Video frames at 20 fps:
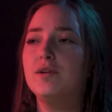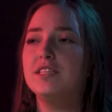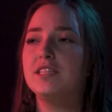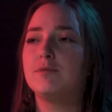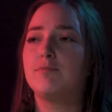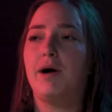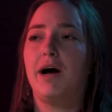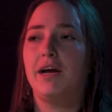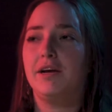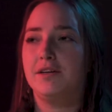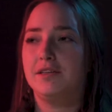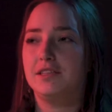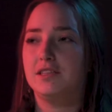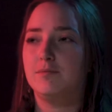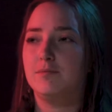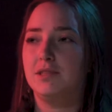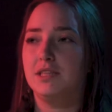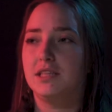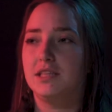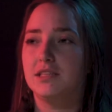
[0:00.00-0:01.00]
inspiring to
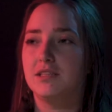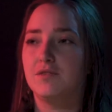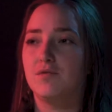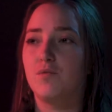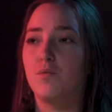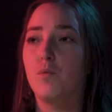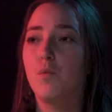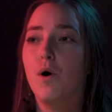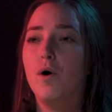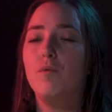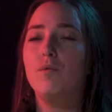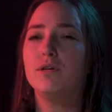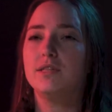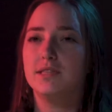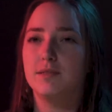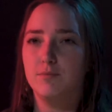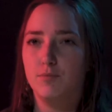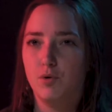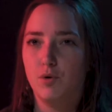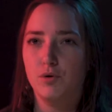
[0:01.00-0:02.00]
me because of what was
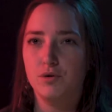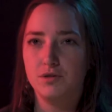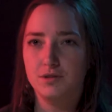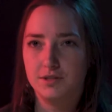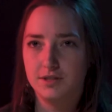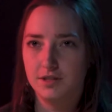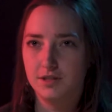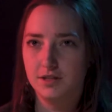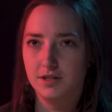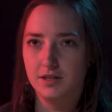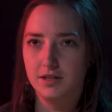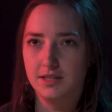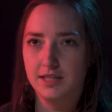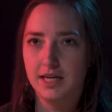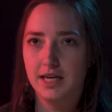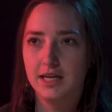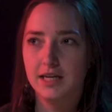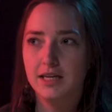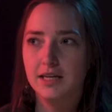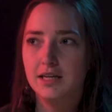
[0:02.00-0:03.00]
important to her, and
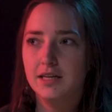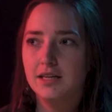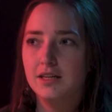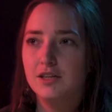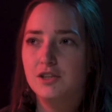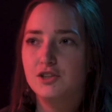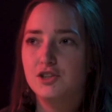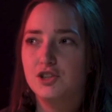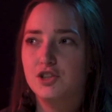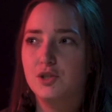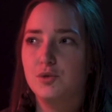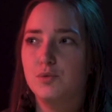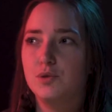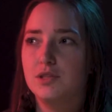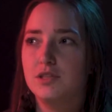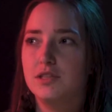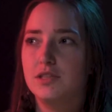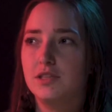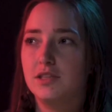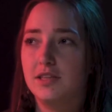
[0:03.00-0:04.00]
that she
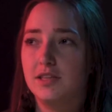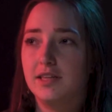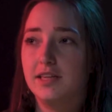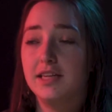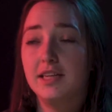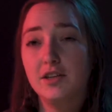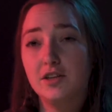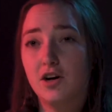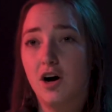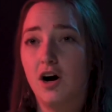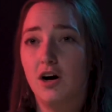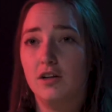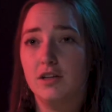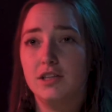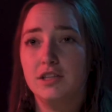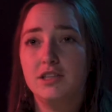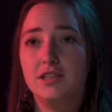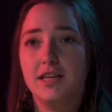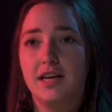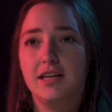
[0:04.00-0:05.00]
was in
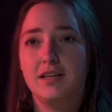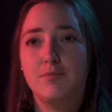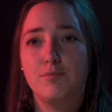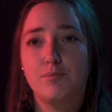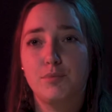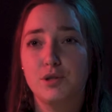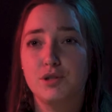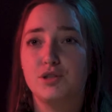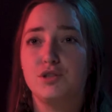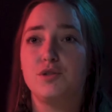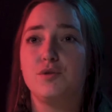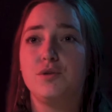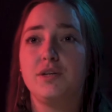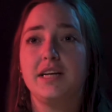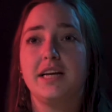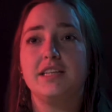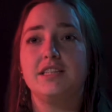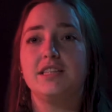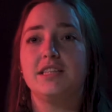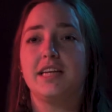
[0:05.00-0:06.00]
college,
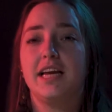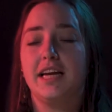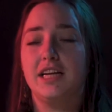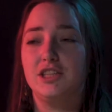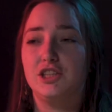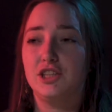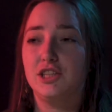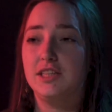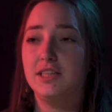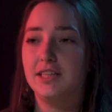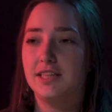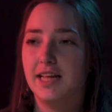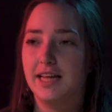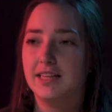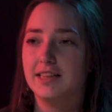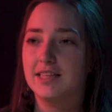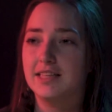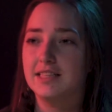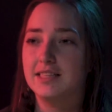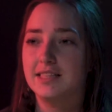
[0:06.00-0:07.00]
pursuing education and
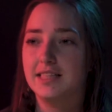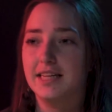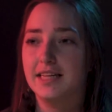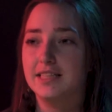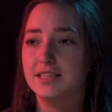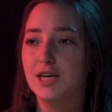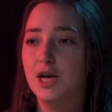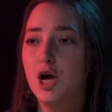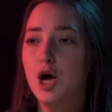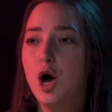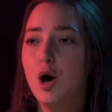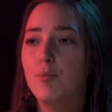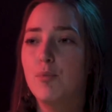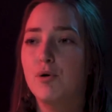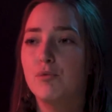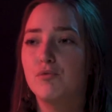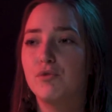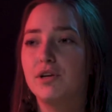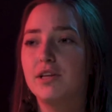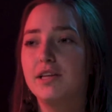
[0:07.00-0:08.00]
these things,
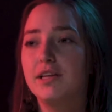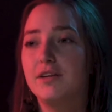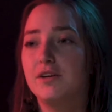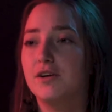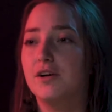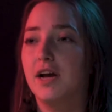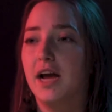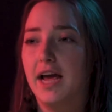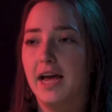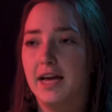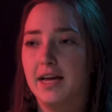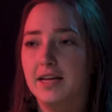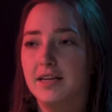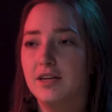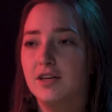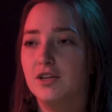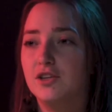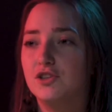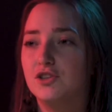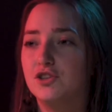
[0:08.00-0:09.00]
but really in her
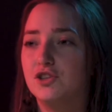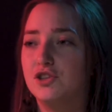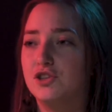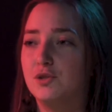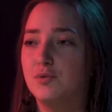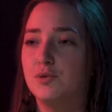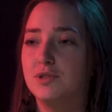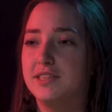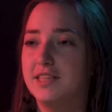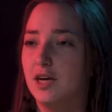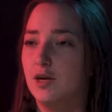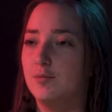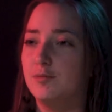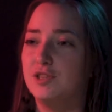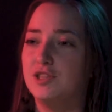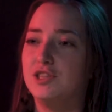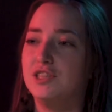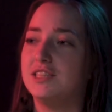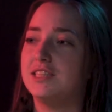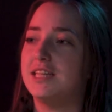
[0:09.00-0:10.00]
head, she would tell me,
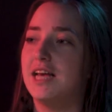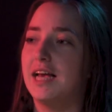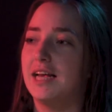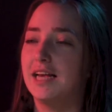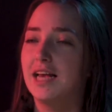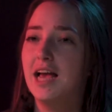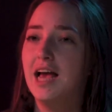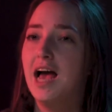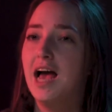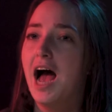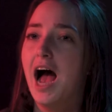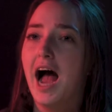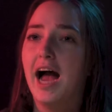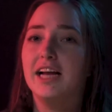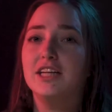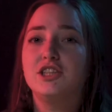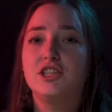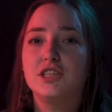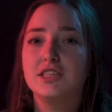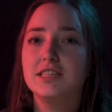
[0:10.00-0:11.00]
she's like,
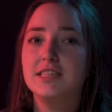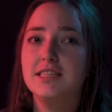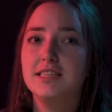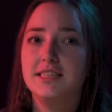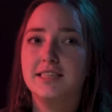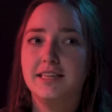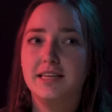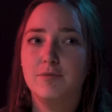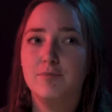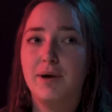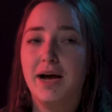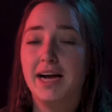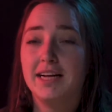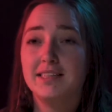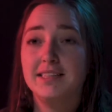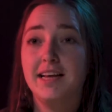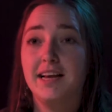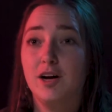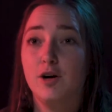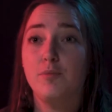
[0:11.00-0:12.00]
I just need to get back
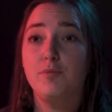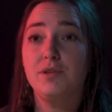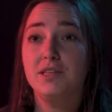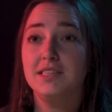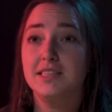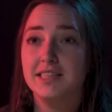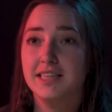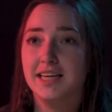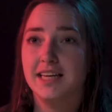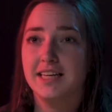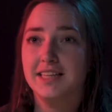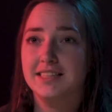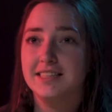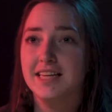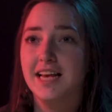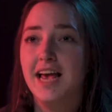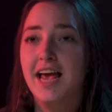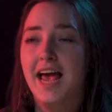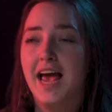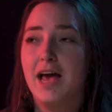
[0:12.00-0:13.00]
to help these kids.
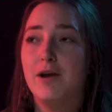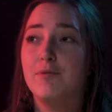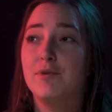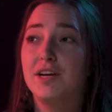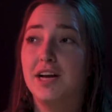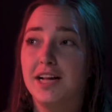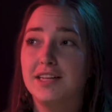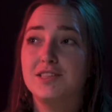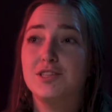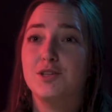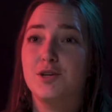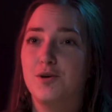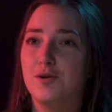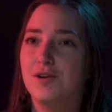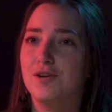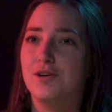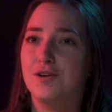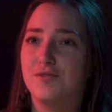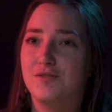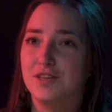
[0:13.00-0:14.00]
And we got to go
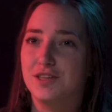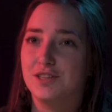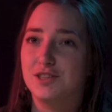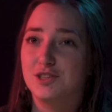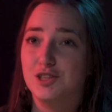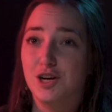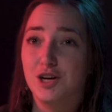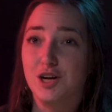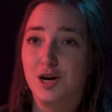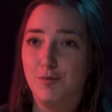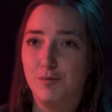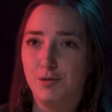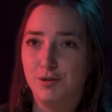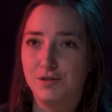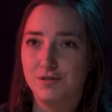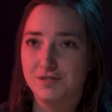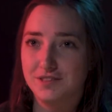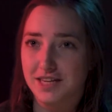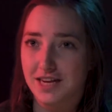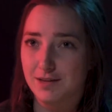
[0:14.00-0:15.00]
to her village a couple
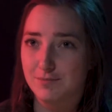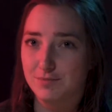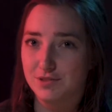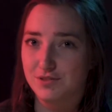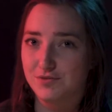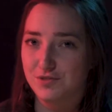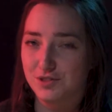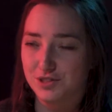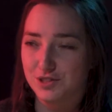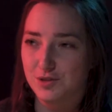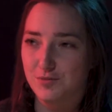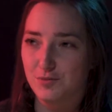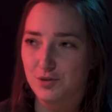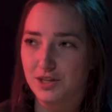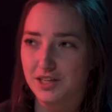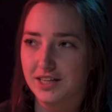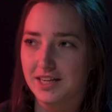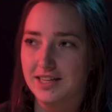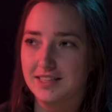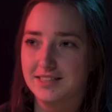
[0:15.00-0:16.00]
of times for some
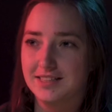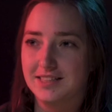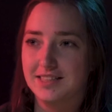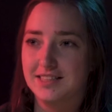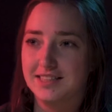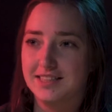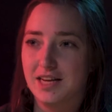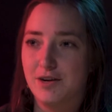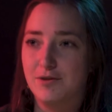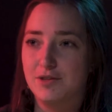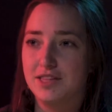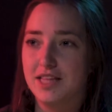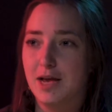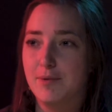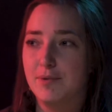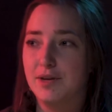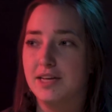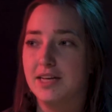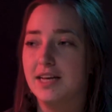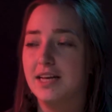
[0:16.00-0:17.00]
weekends and stay with
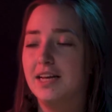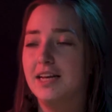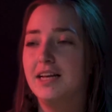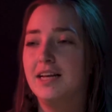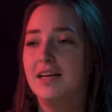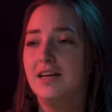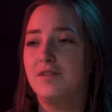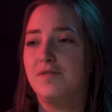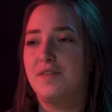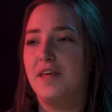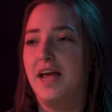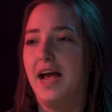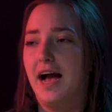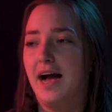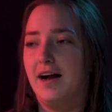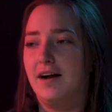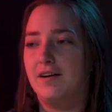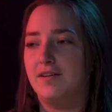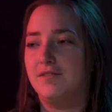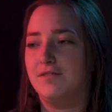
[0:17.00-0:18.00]
them. And they
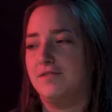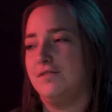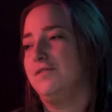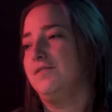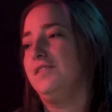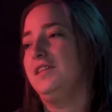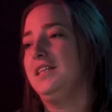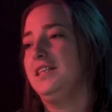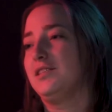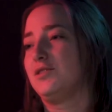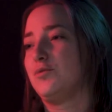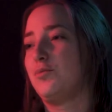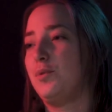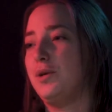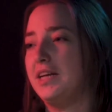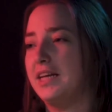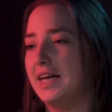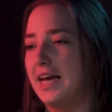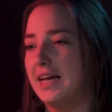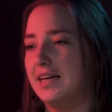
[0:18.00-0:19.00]
have these
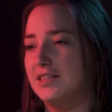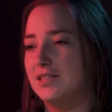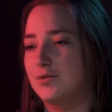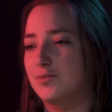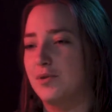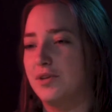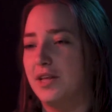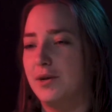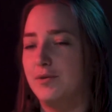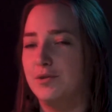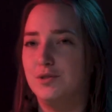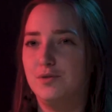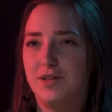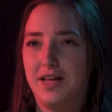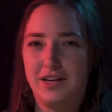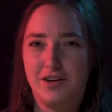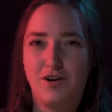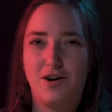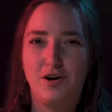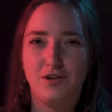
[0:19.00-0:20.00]
weekends where they would do
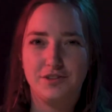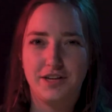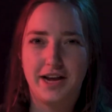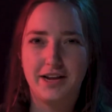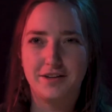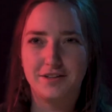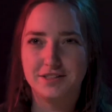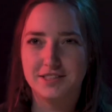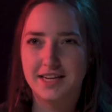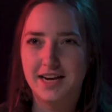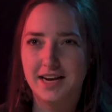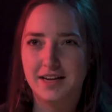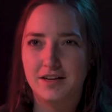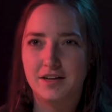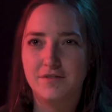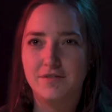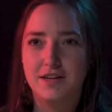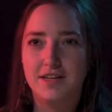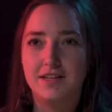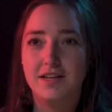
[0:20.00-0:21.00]
all-nighters kind
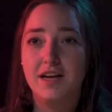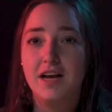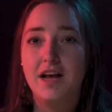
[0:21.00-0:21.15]
of, and